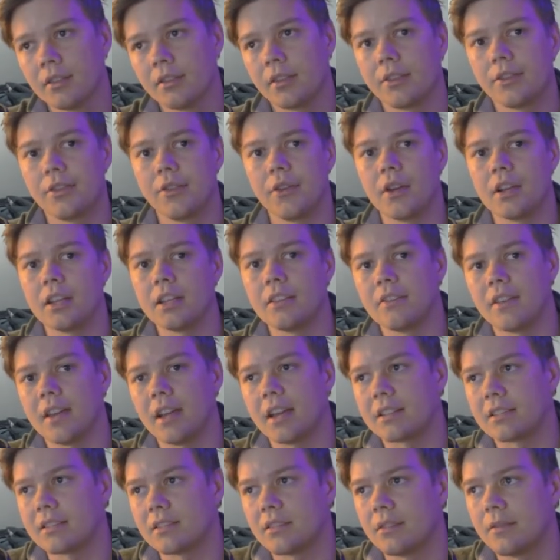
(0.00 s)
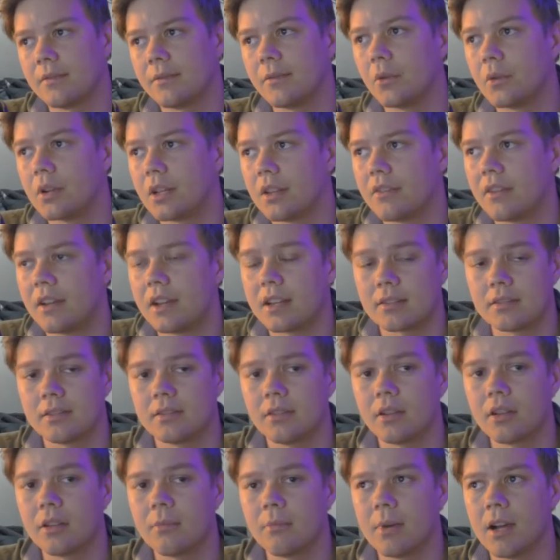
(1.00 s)
the $30,000 to
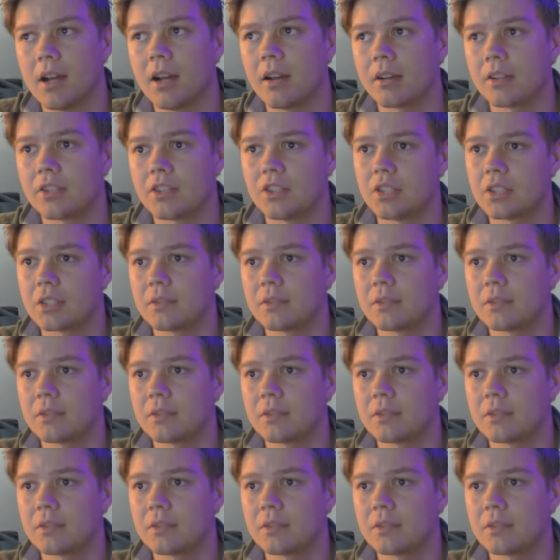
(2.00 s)
$40,000 mark